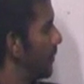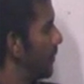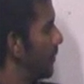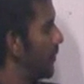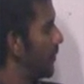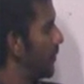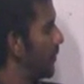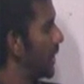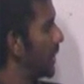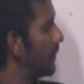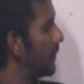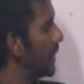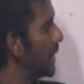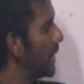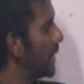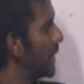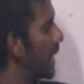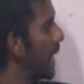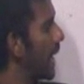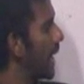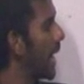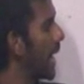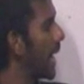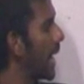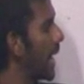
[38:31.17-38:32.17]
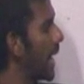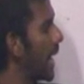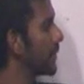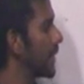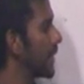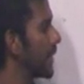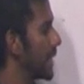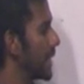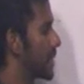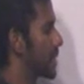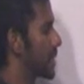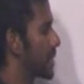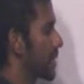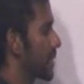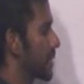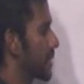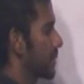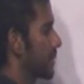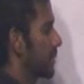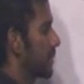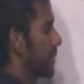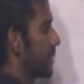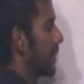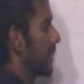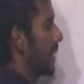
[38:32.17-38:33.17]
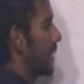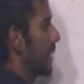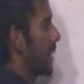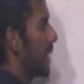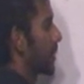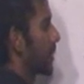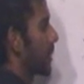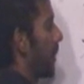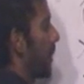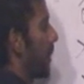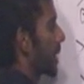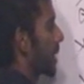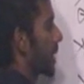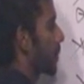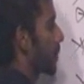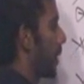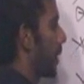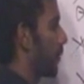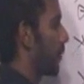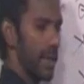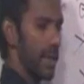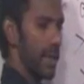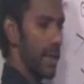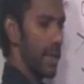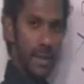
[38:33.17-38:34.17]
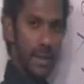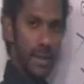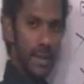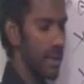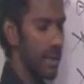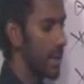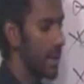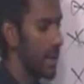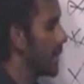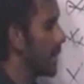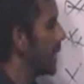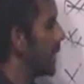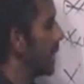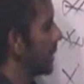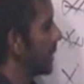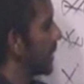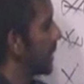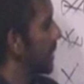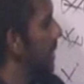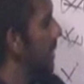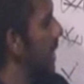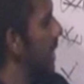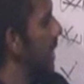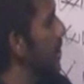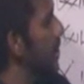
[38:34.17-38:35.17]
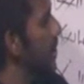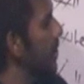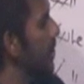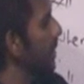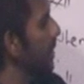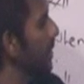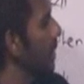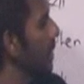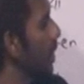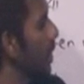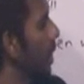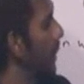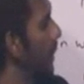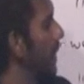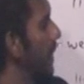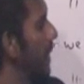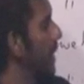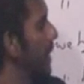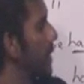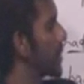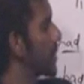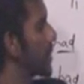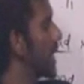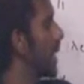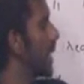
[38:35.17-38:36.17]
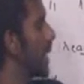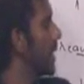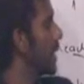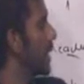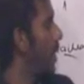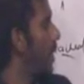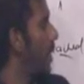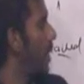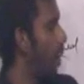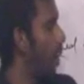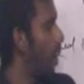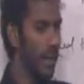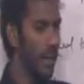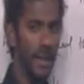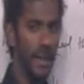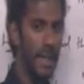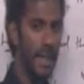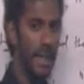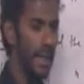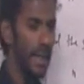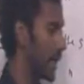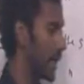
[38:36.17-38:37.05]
When we had reached is past perfect. The station, comma, the train already